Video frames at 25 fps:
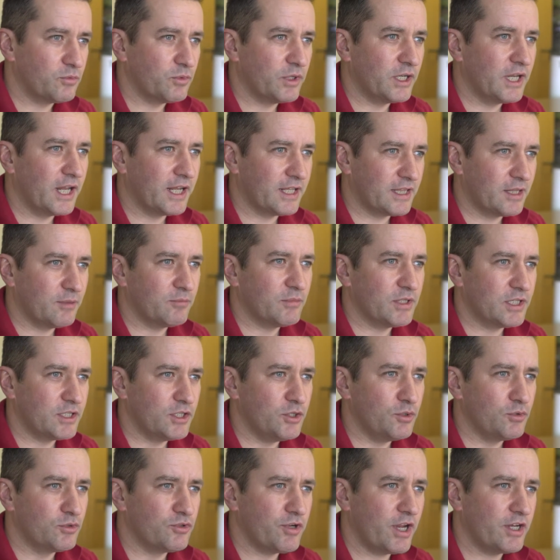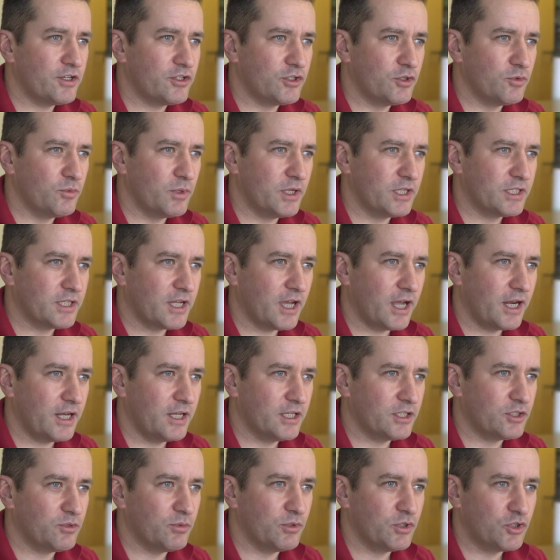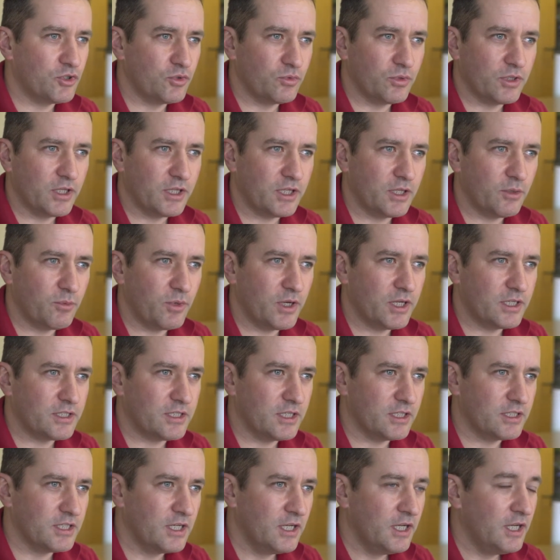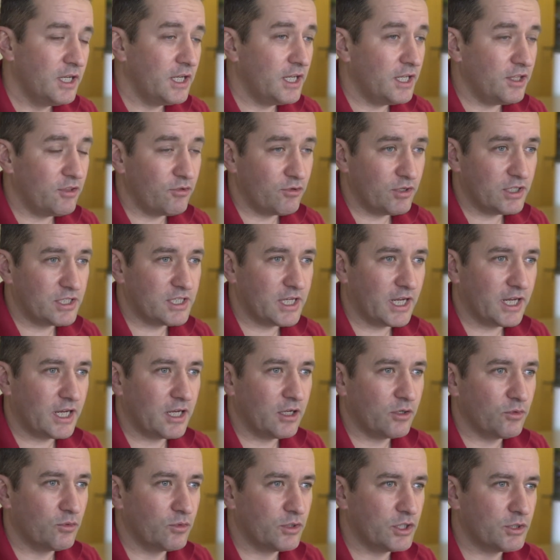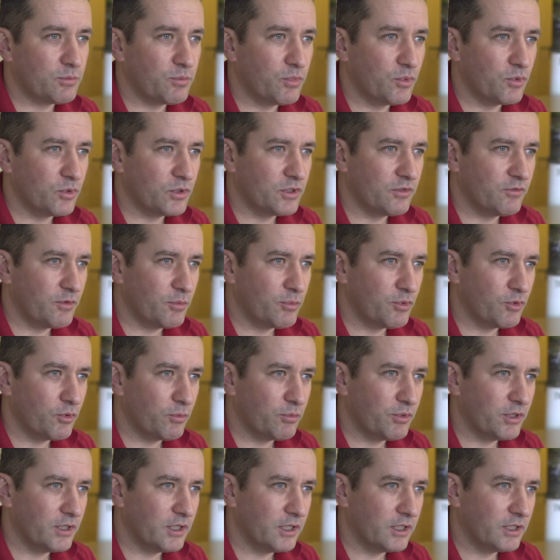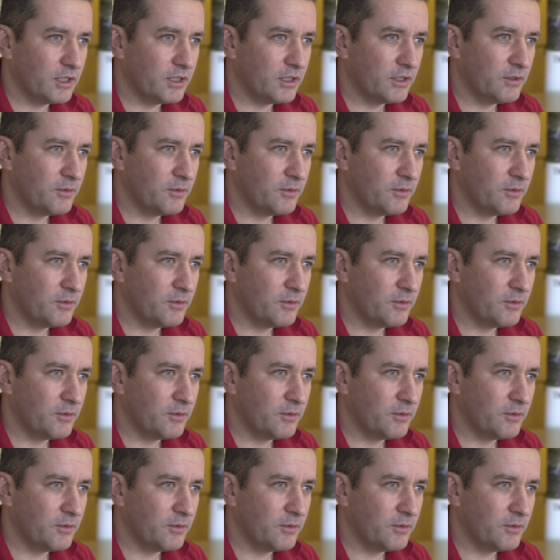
We'd like them to use registered waste carriers to ensure that their waste is either recycled or disposed of appropriately.